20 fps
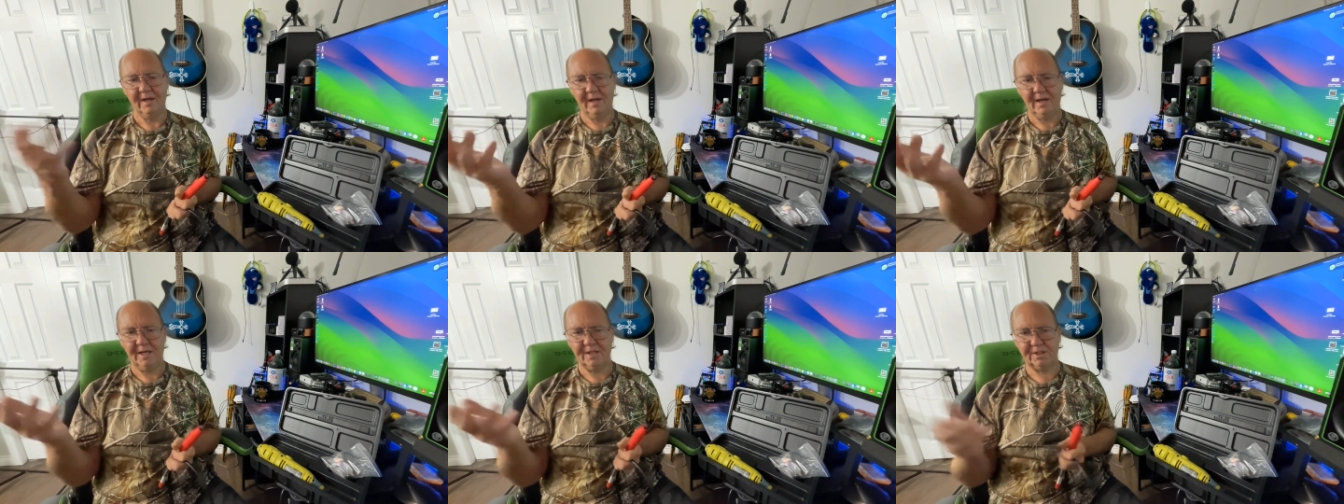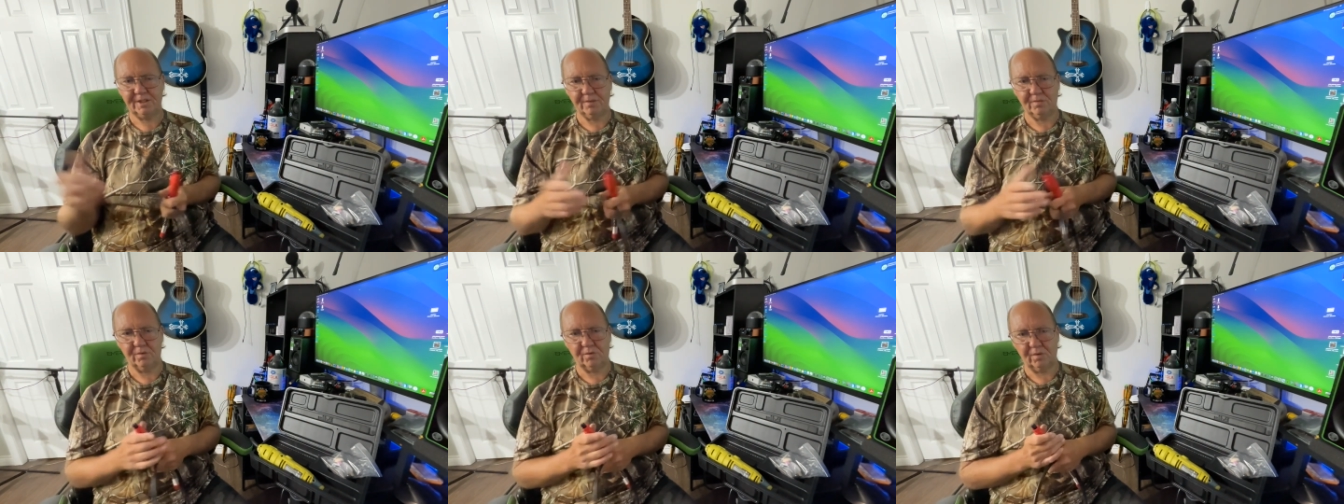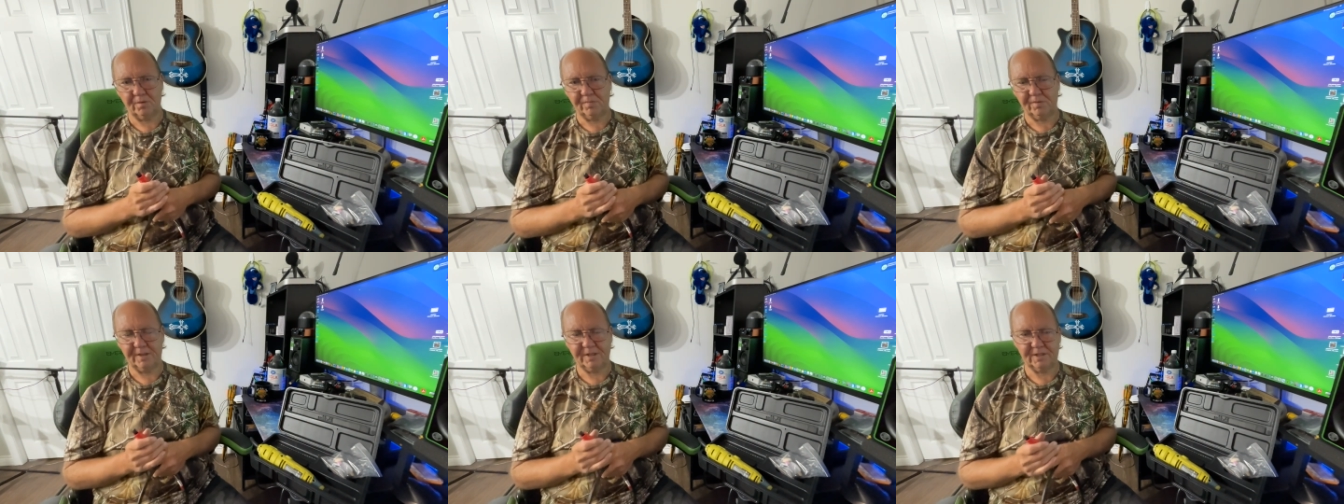I was able to
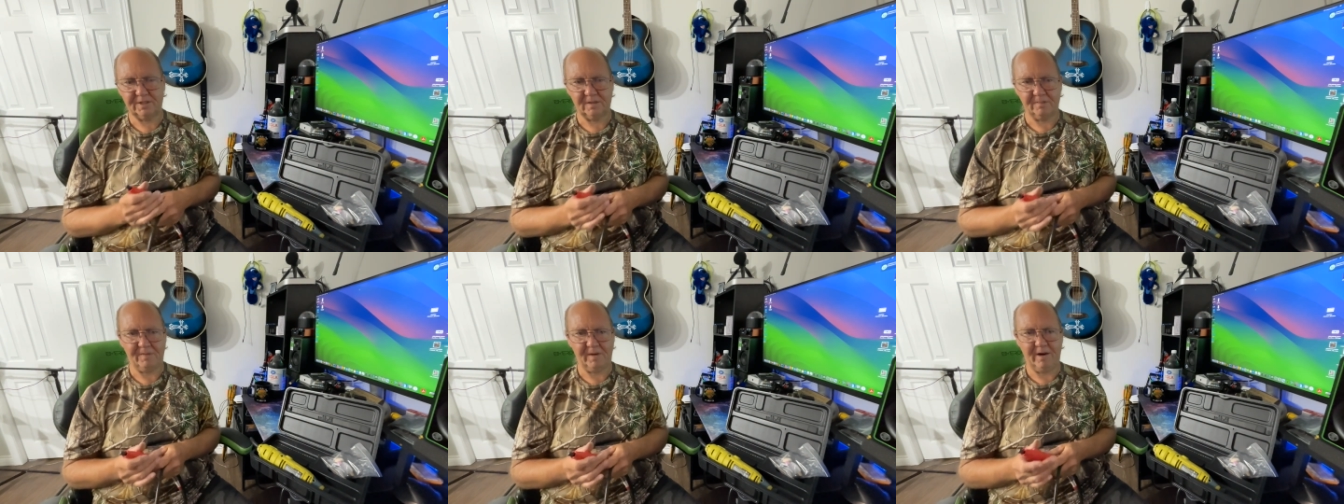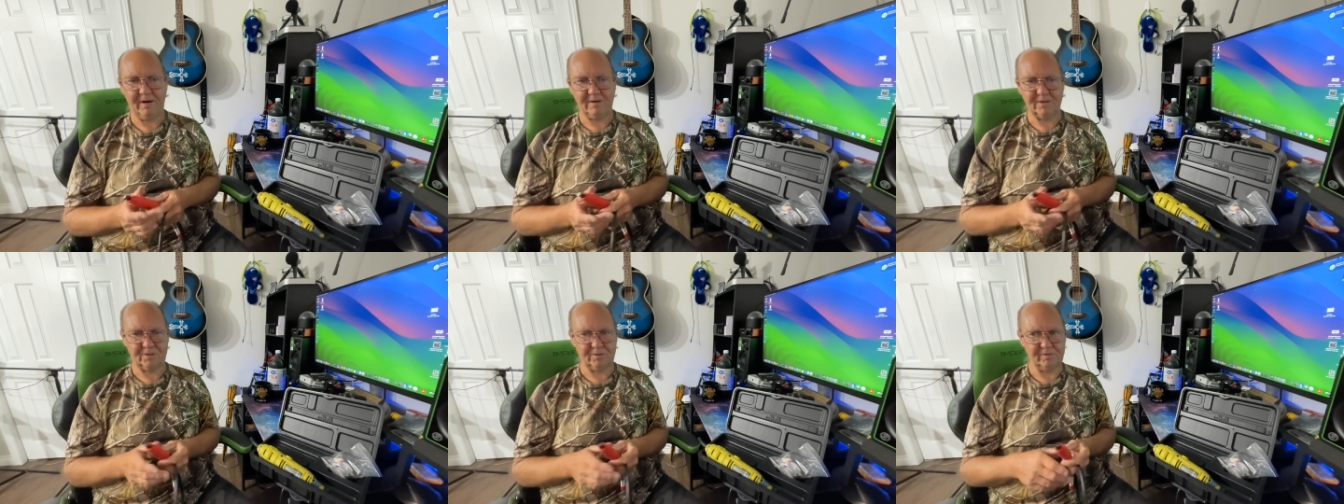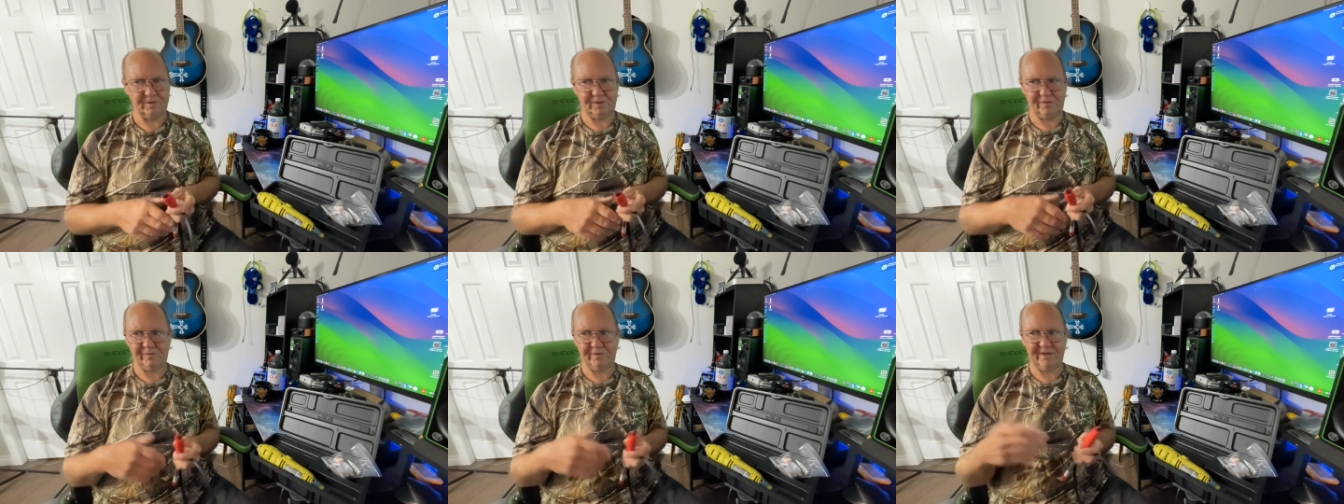replace the power
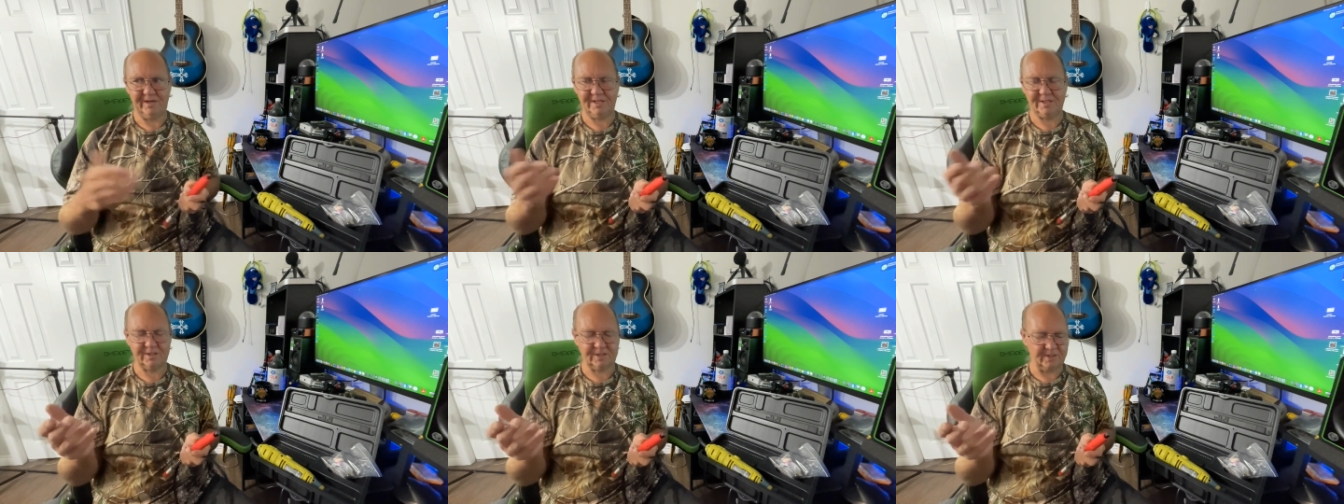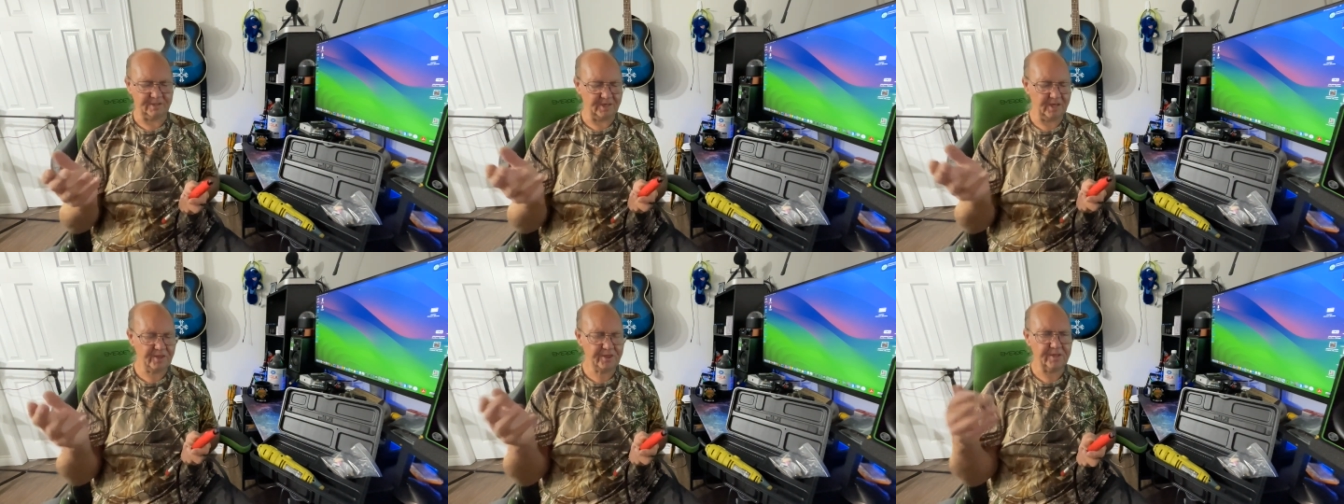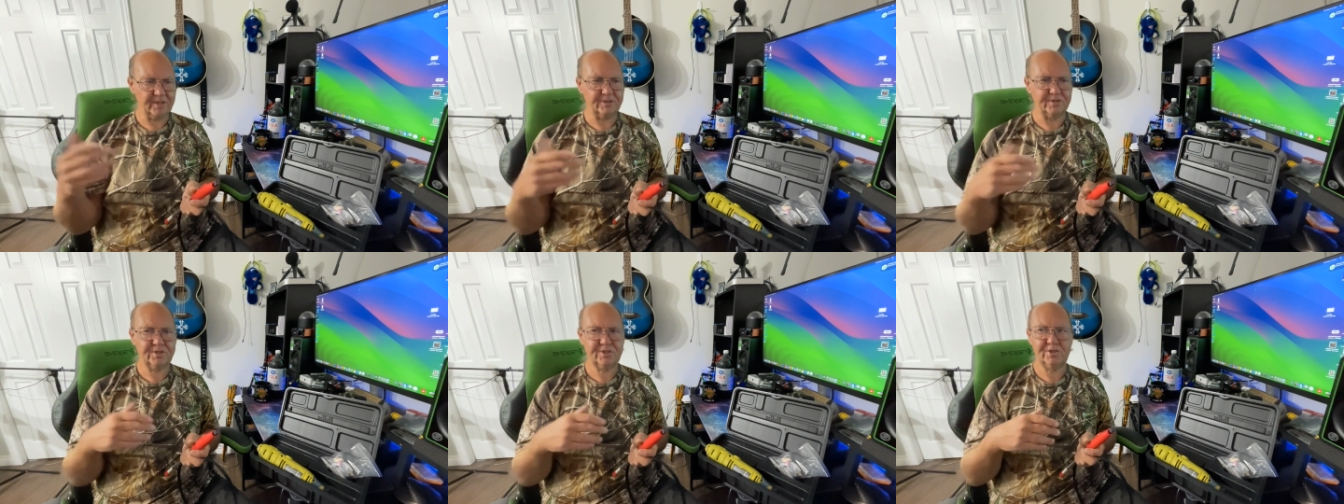switch for next to
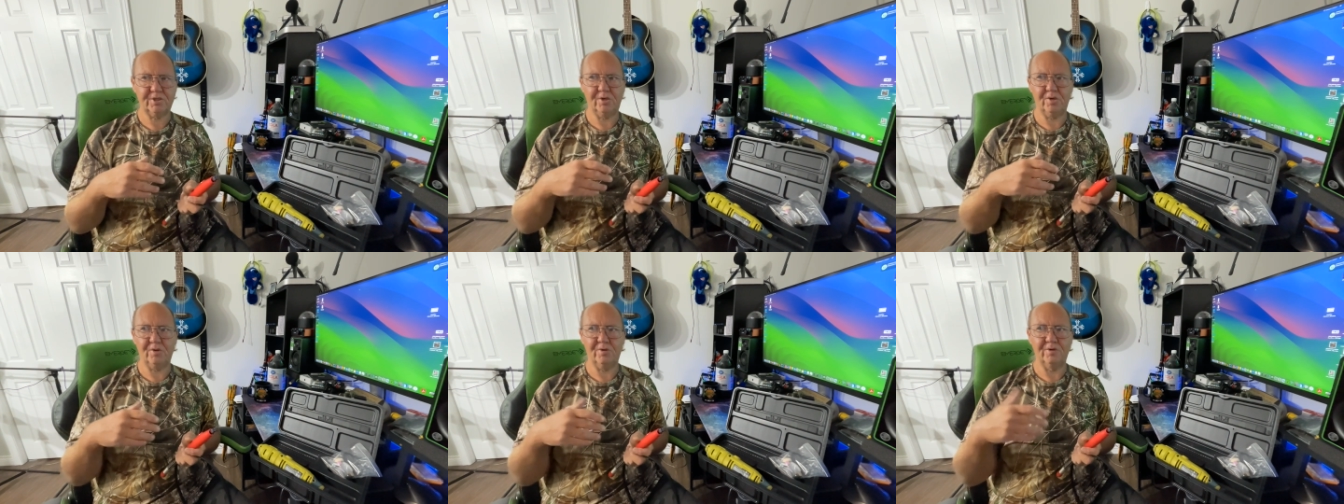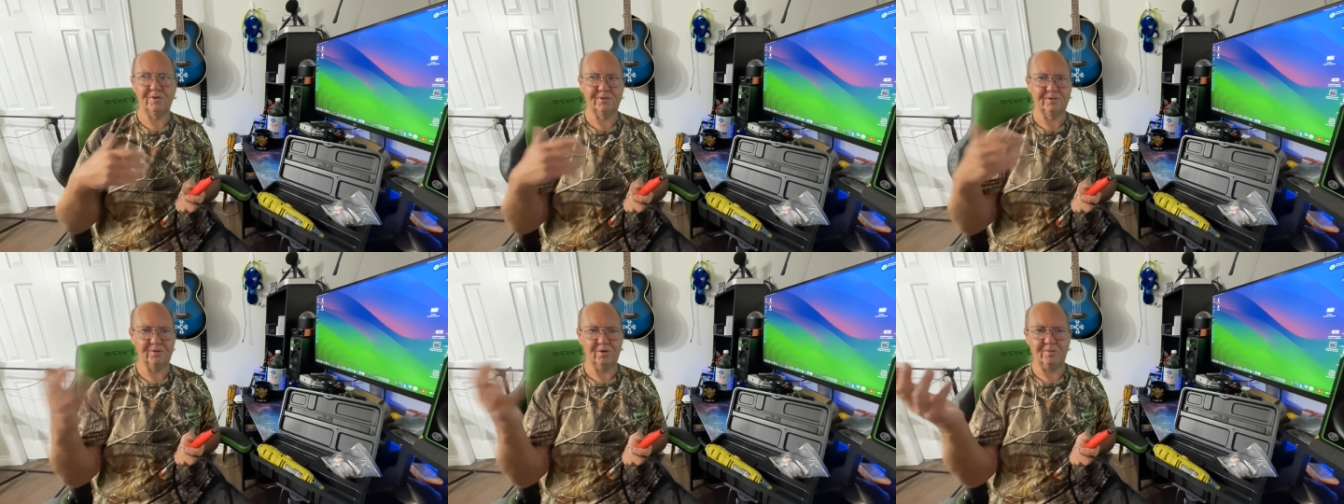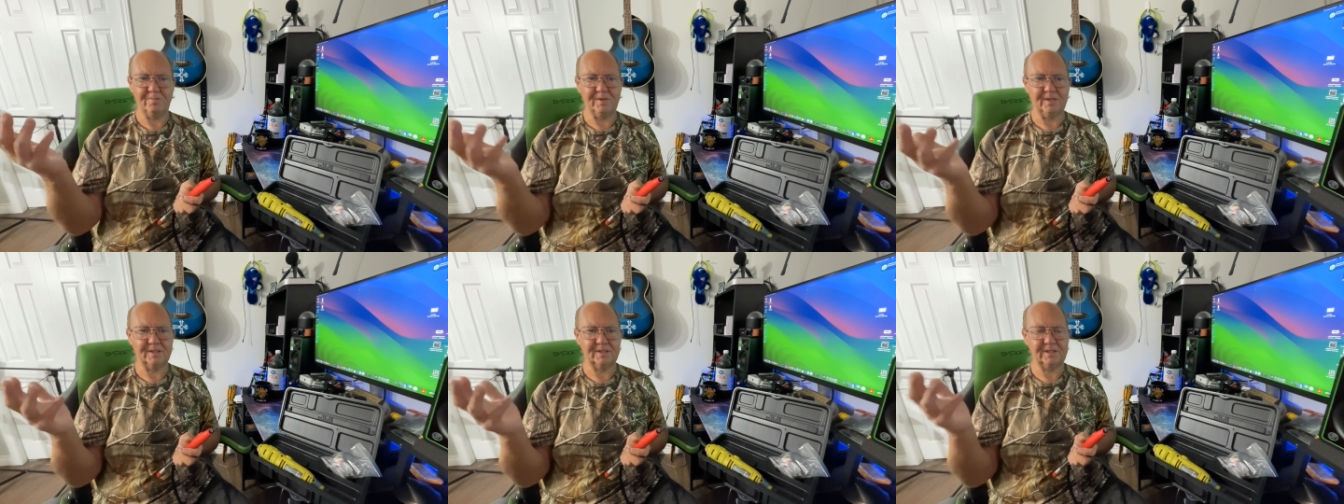nothing, so no
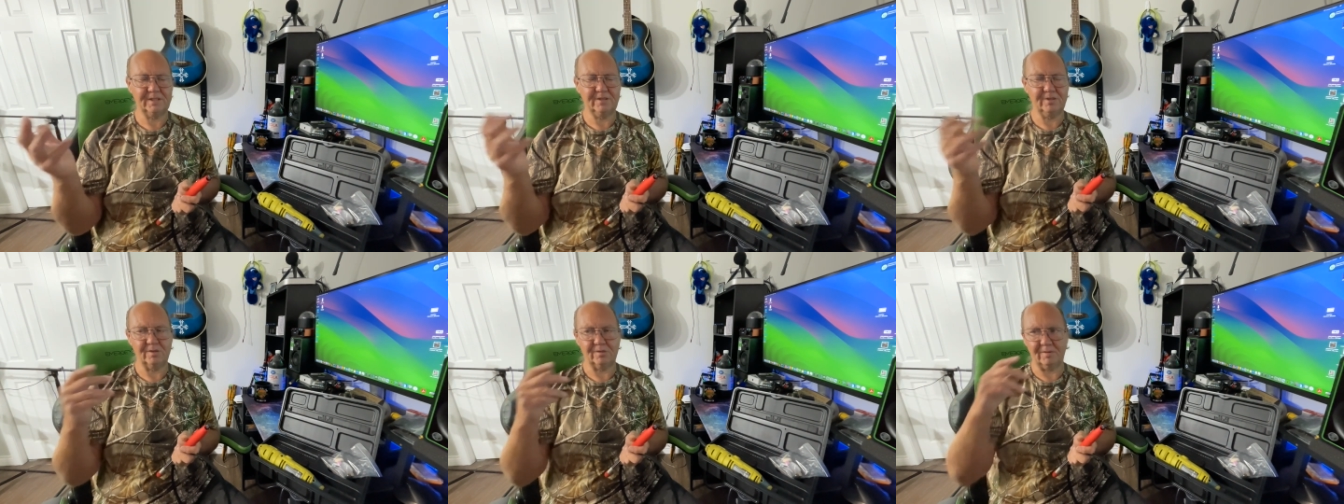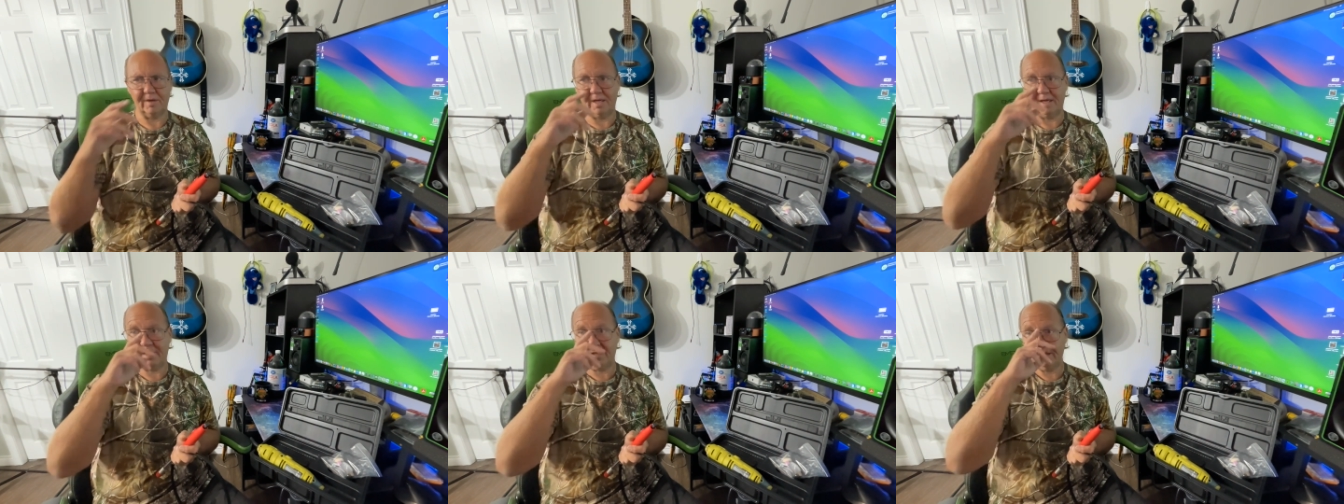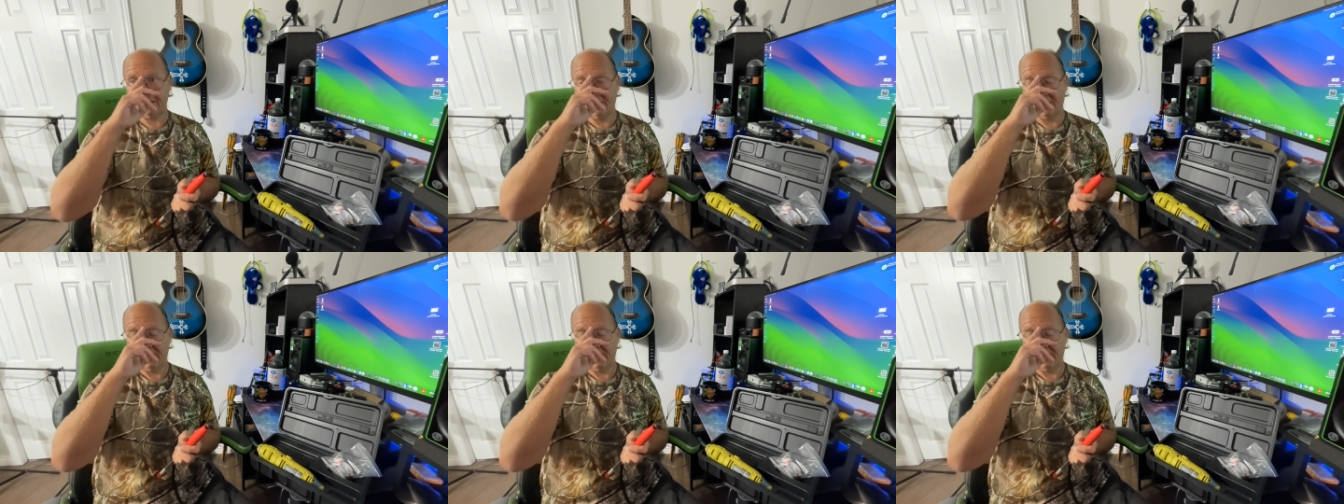big deal, right?